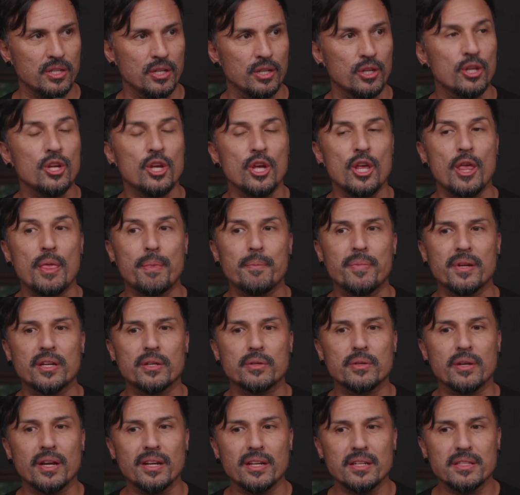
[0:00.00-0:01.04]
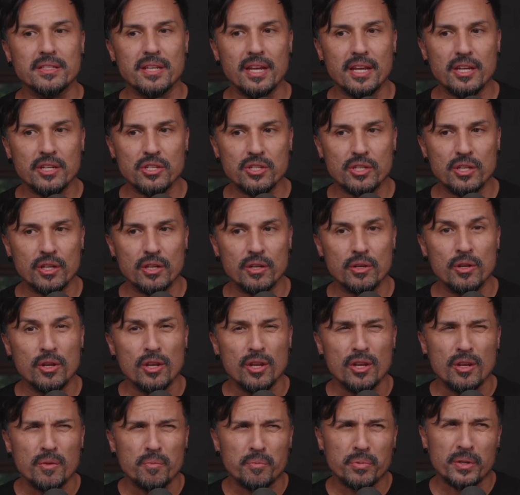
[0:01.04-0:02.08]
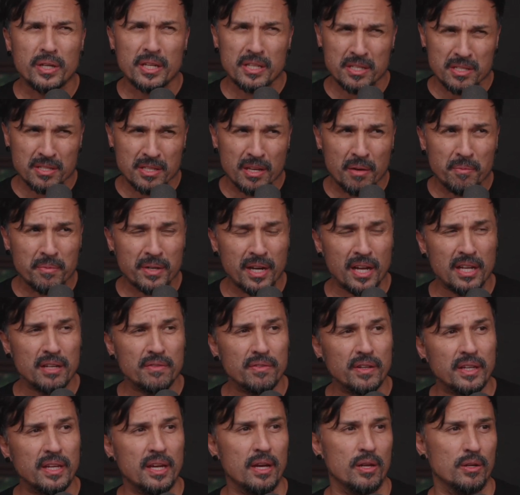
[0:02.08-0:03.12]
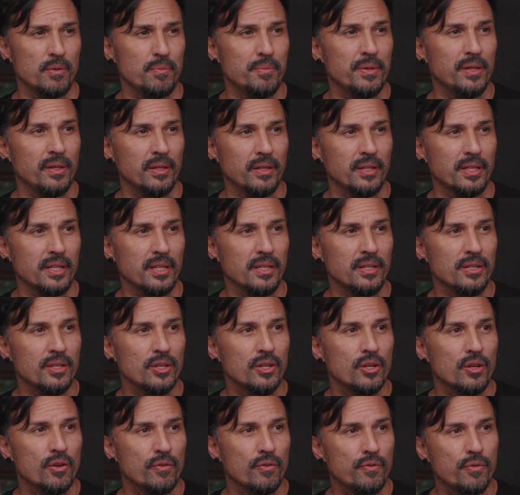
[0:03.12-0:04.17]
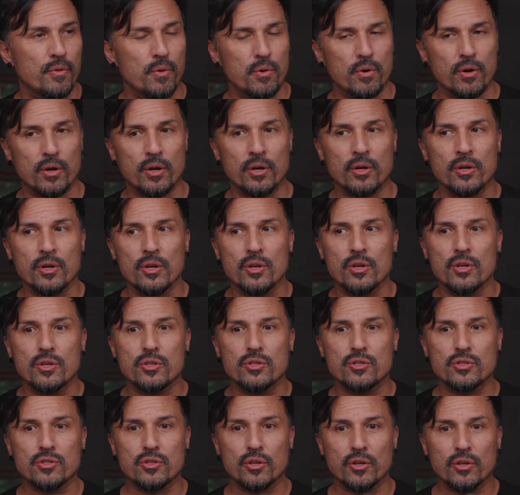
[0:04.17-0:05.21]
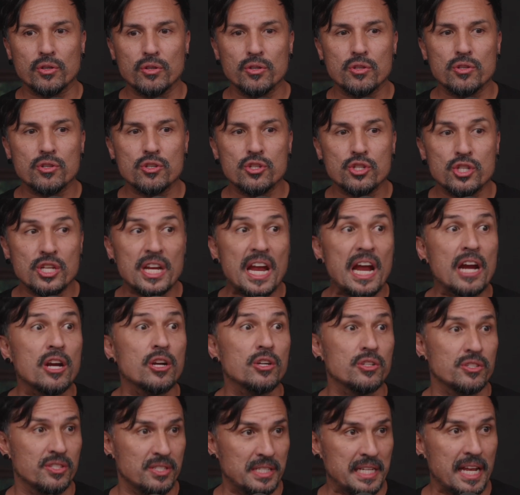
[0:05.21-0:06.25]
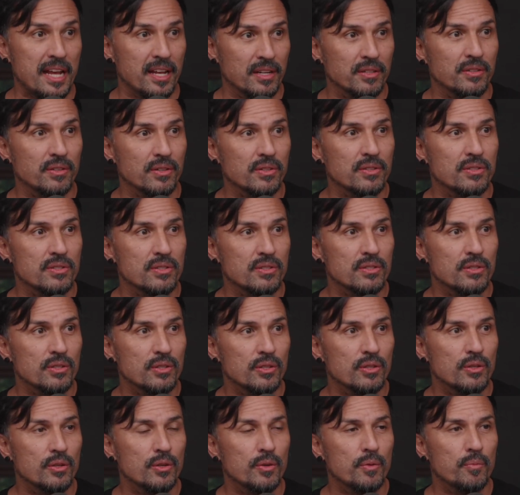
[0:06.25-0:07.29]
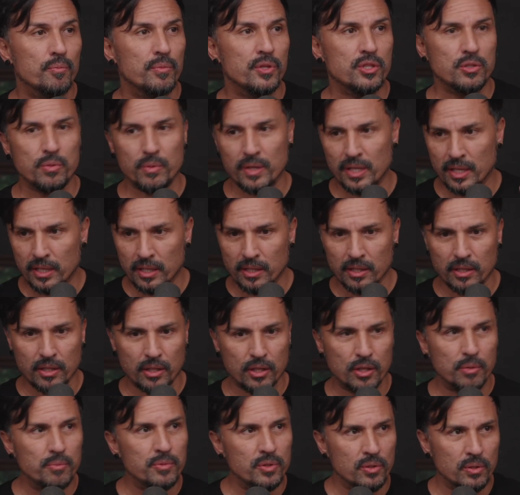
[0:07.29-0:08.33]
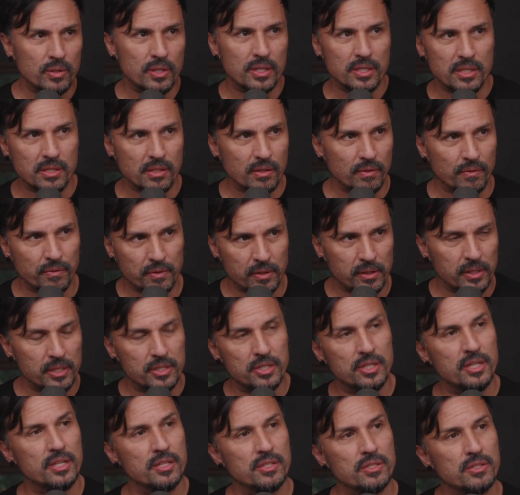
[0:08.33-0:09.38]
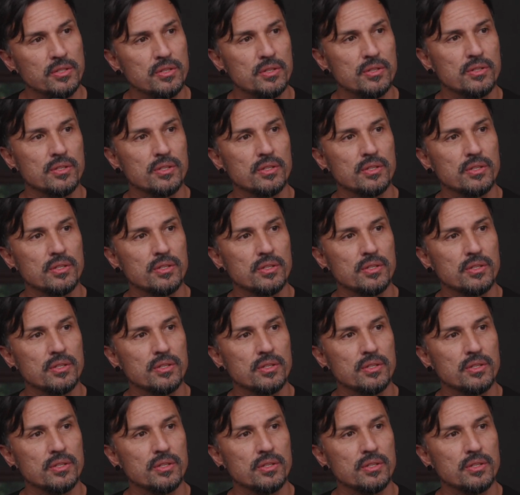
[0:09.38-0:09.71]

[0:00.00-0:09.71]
Right. But accreditation brings some kind of accountability it does. for certain shared standards. Yep. Between the communities of collegiate institutions.